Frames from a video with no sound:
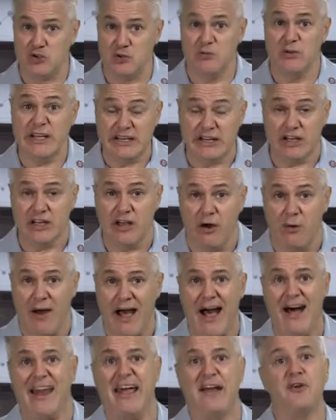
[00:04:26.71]
you need to go
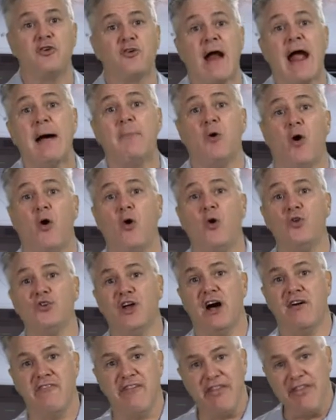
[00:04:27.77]
out and grab a
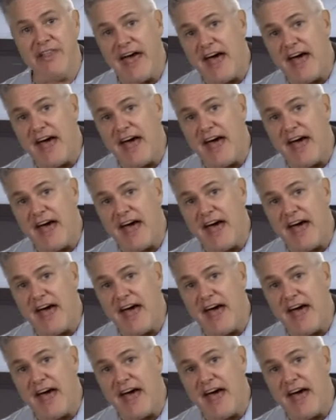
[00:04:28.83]
hold of